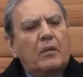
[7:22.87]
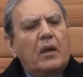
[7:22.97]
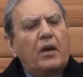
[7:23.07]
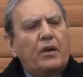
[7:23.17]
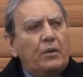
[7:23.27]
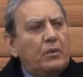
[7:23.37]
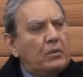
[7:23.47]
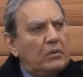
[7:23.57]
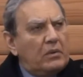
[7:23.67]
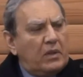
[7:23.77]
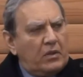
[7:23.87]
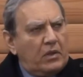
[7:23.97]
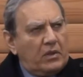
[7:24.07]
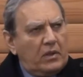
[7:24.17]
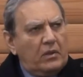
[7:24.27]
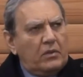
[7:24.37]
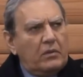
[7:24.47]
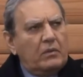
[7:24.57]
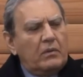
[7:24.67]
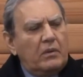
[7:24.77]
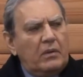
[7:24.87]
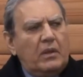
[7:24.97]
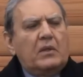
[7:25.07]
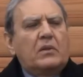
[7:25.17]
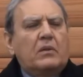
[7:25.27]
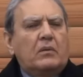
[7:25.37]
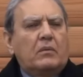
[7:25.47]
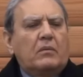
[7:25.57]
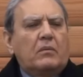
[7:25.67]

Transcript: "Are you such and such?" "Yes."